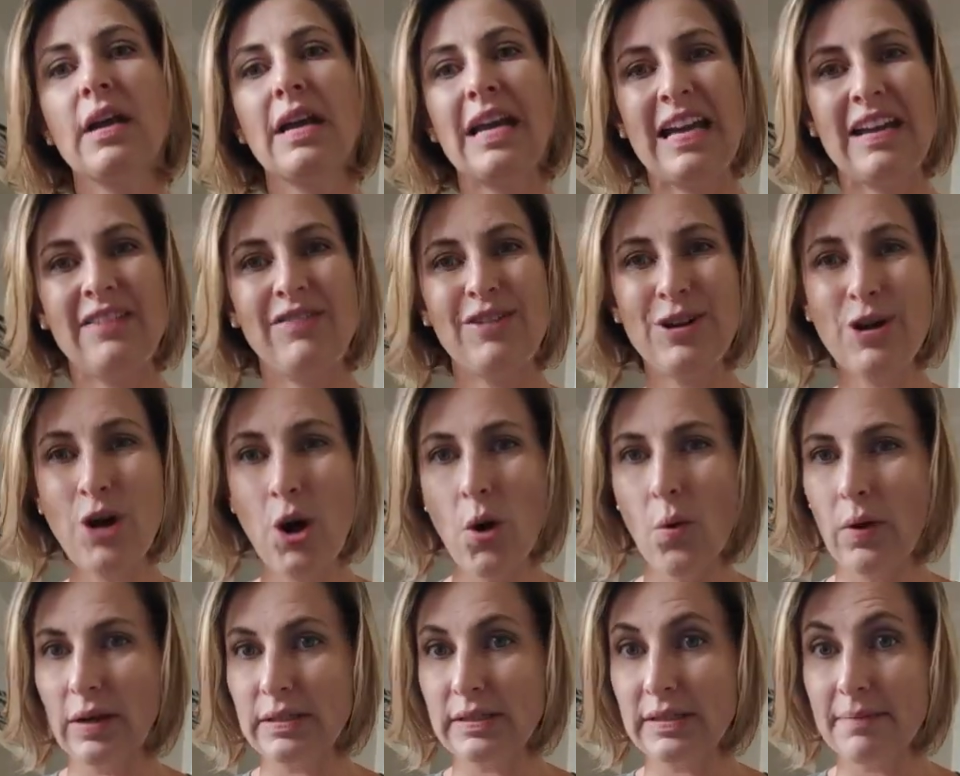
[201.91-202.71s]
if you
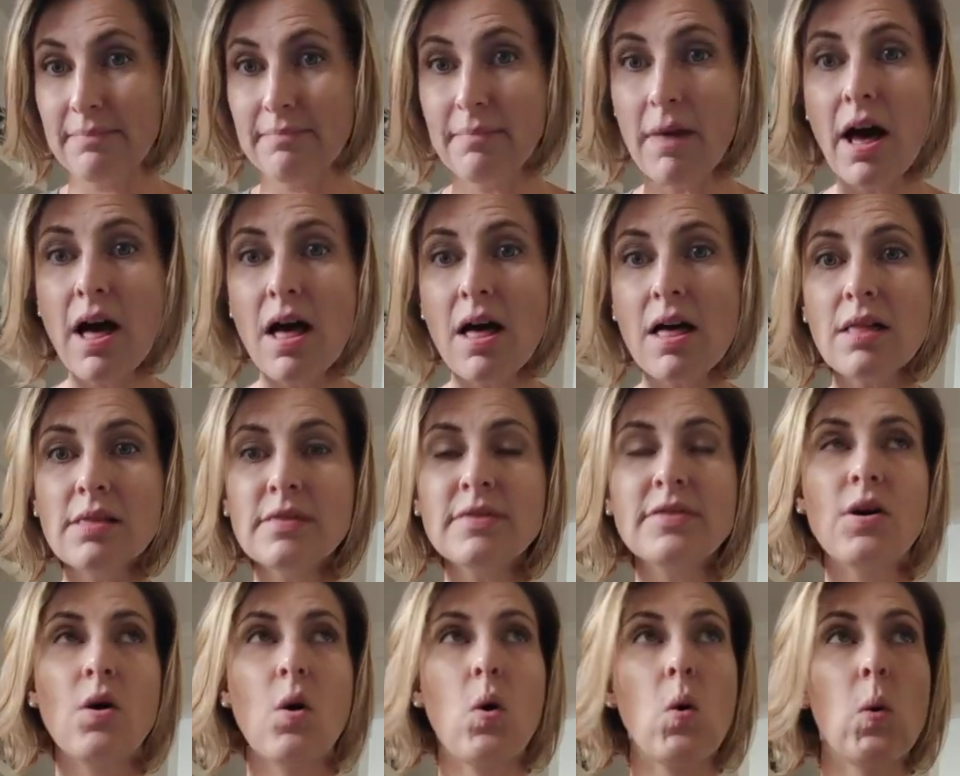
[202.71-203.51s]
go once a
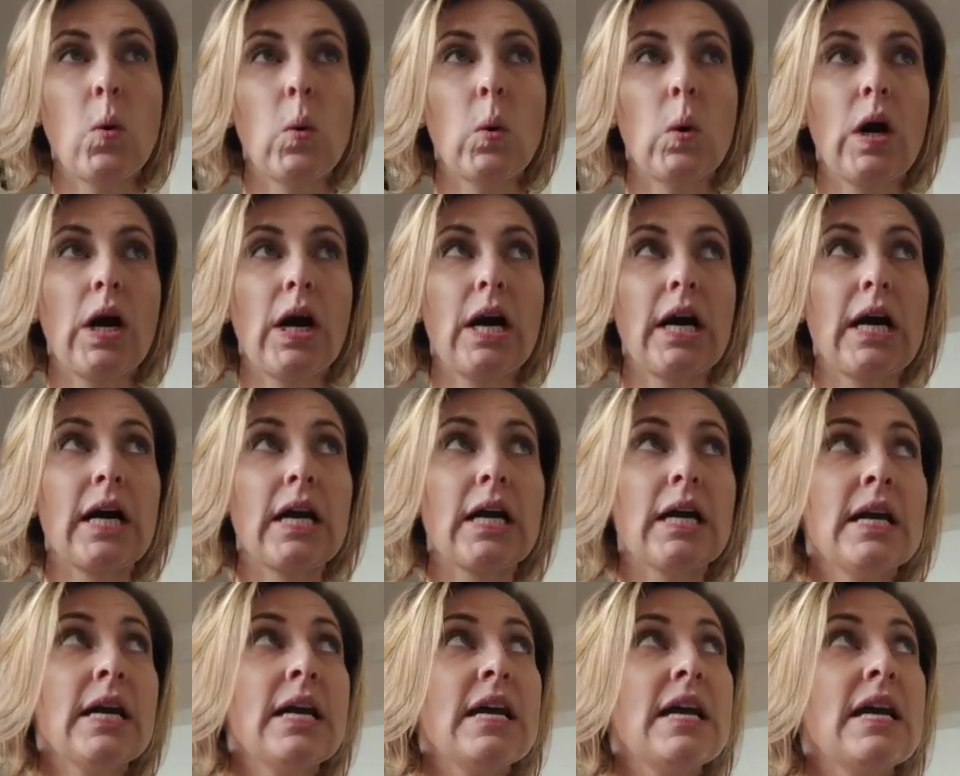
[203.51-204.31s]
month,
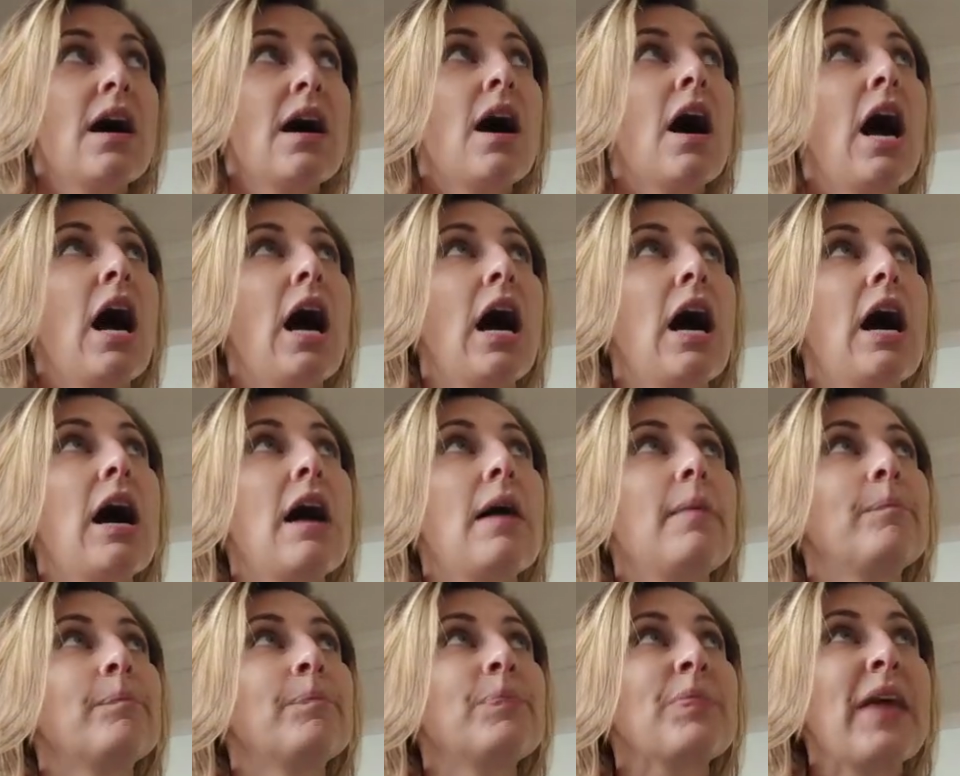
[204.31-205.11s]
or
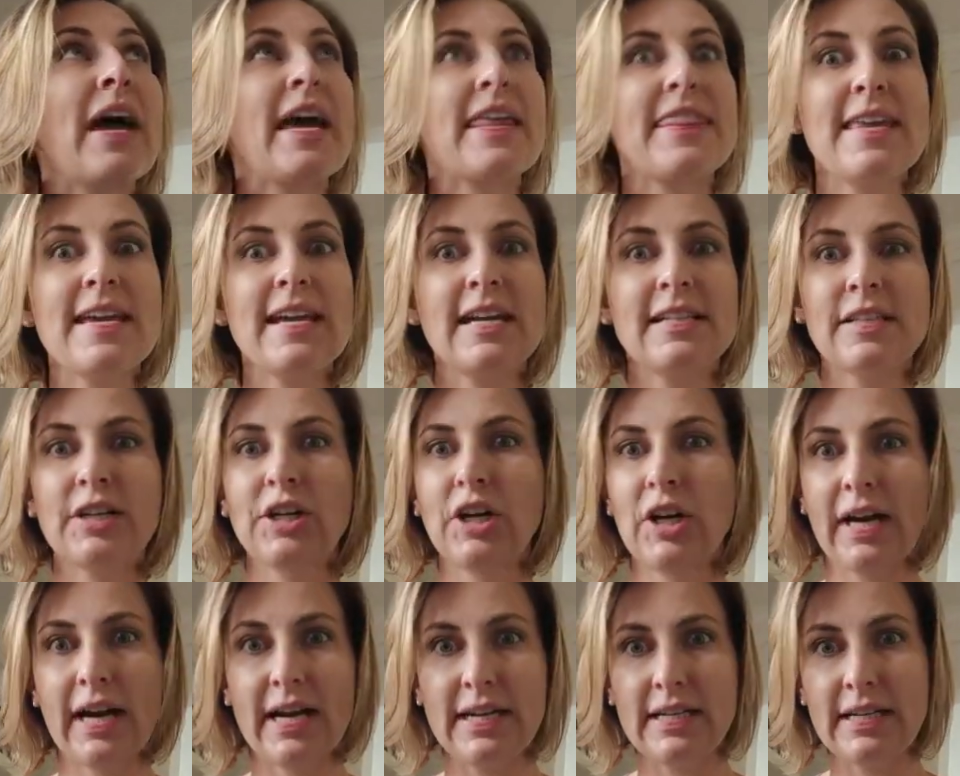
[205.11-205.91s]
I think it's a
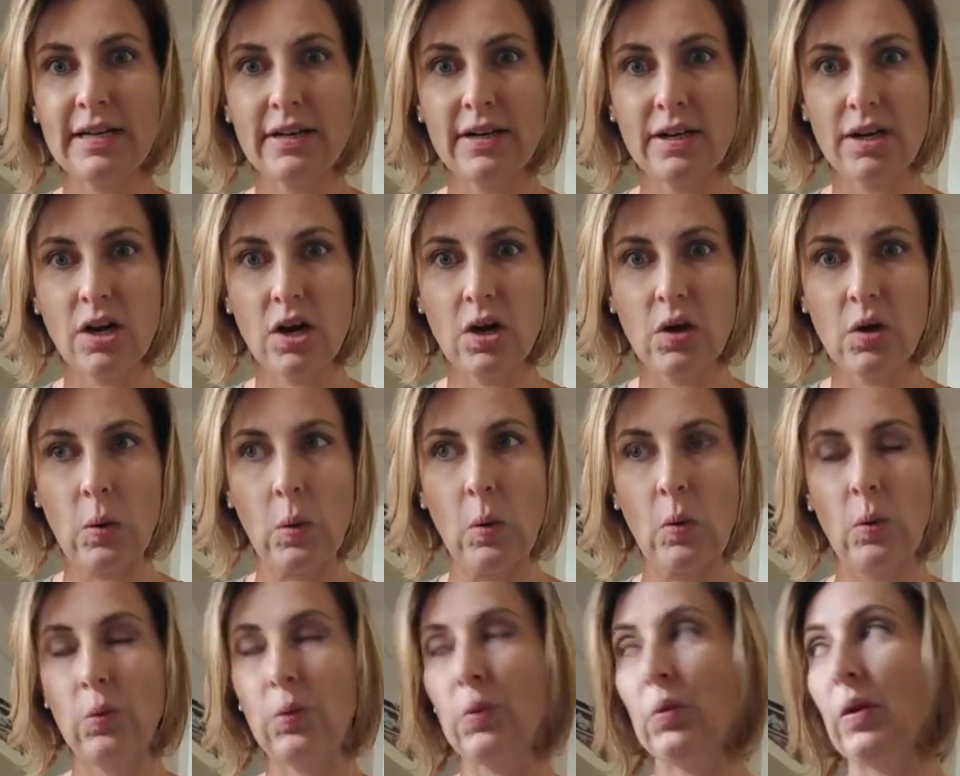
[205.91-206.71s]
good idea to
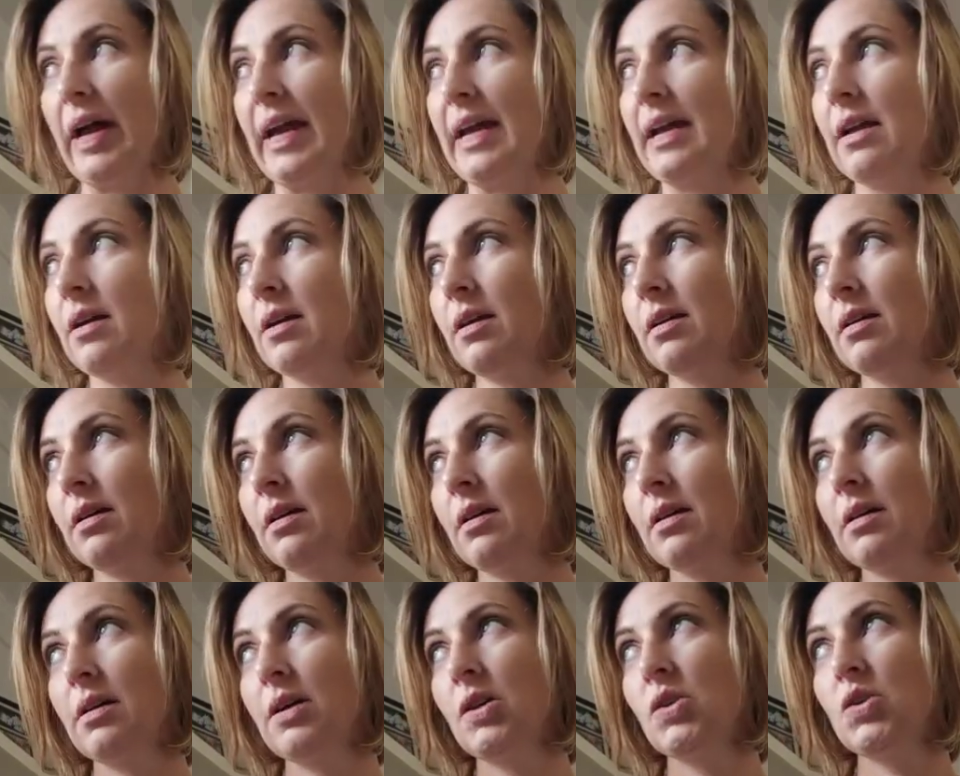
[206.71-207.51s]
go like
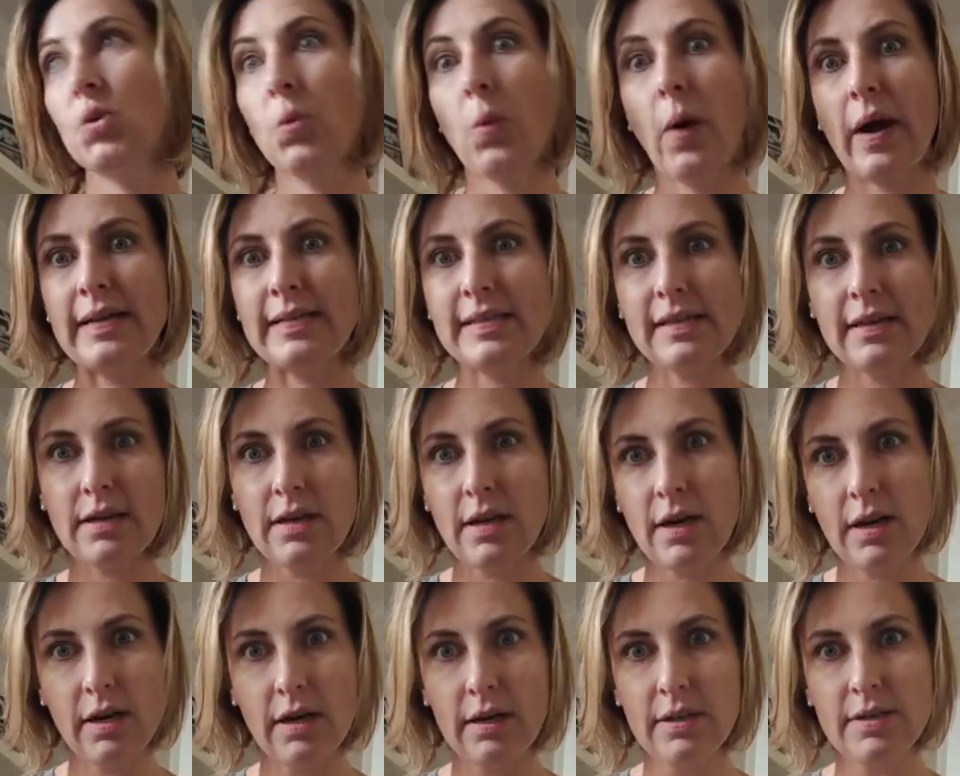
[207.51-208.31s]
twice a
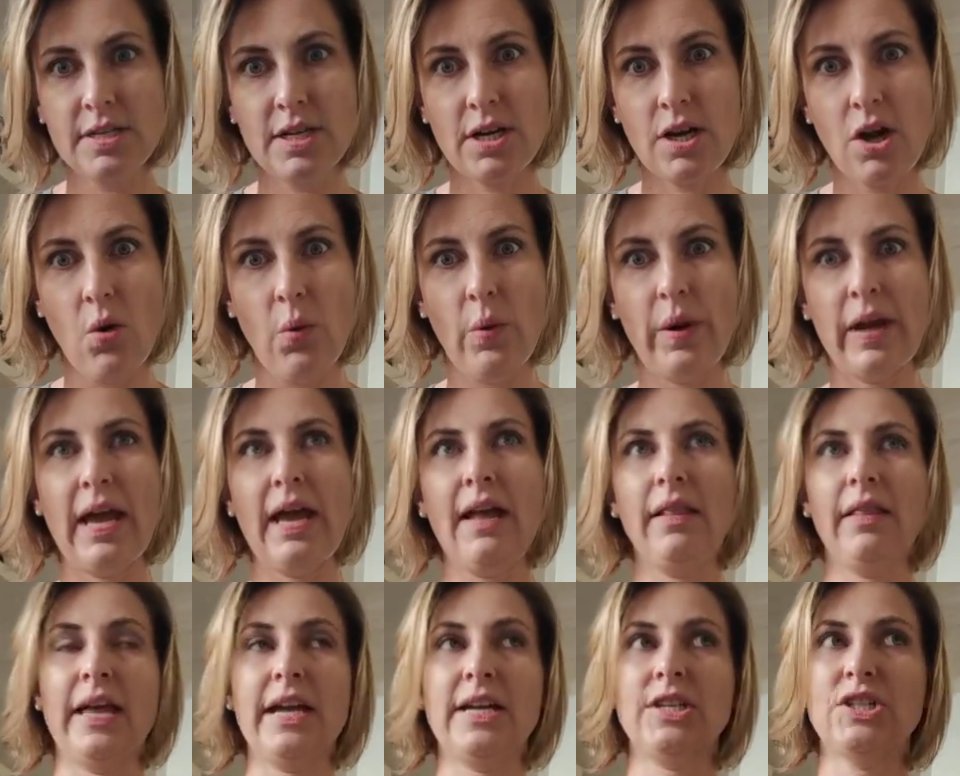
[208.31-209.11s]
year to go and
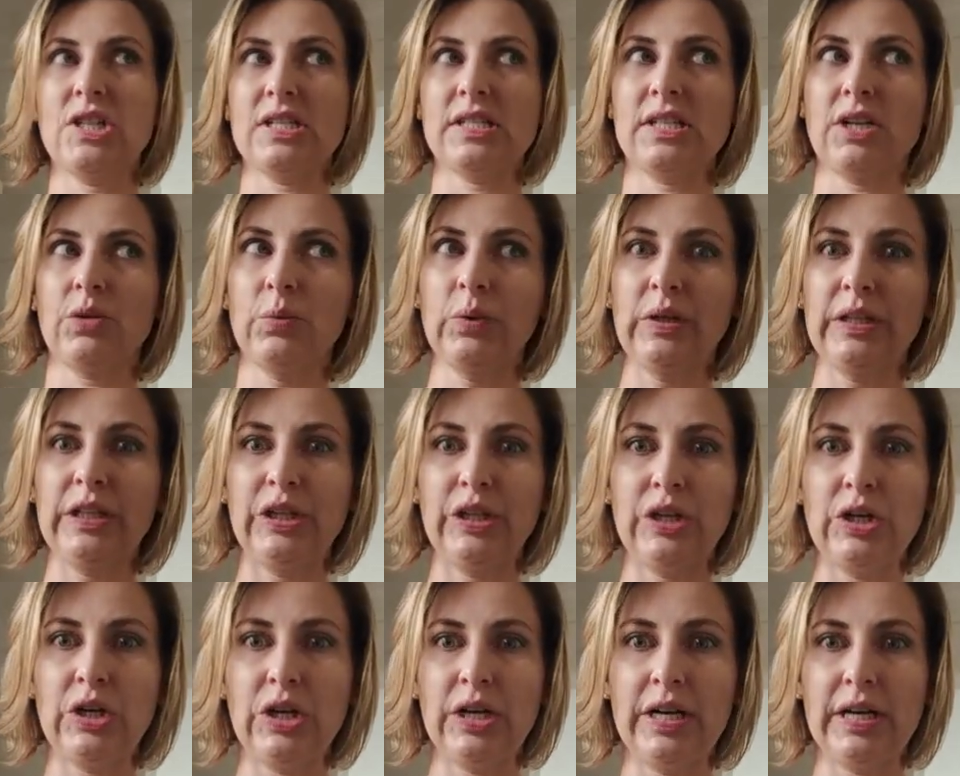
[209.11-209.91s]
get like just a
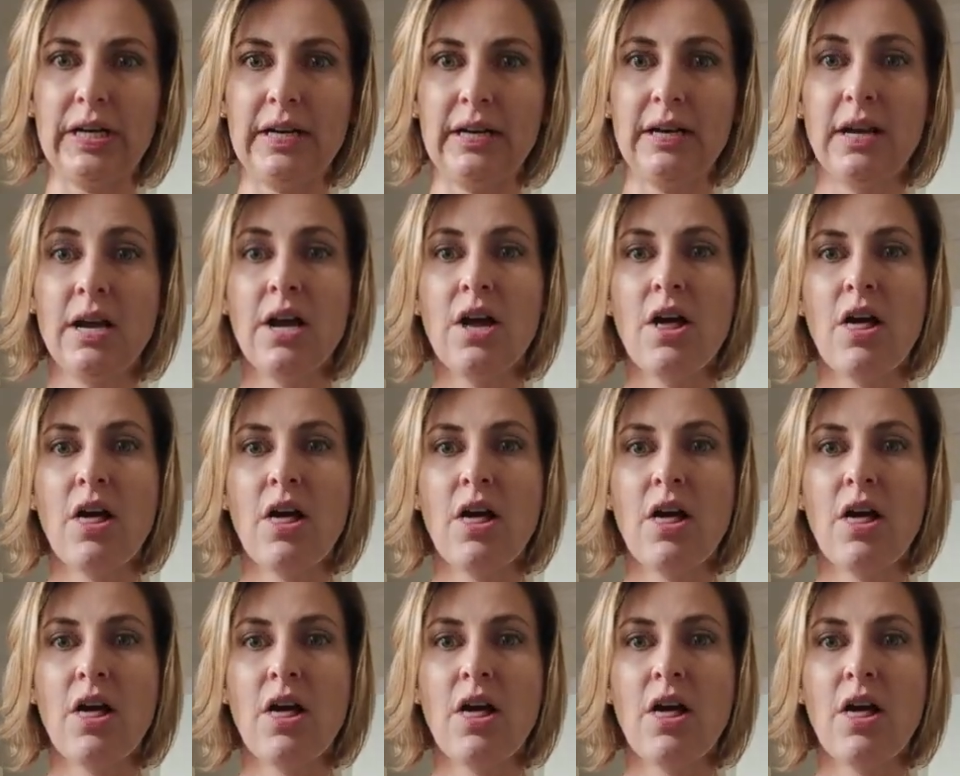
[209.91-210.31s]
really good,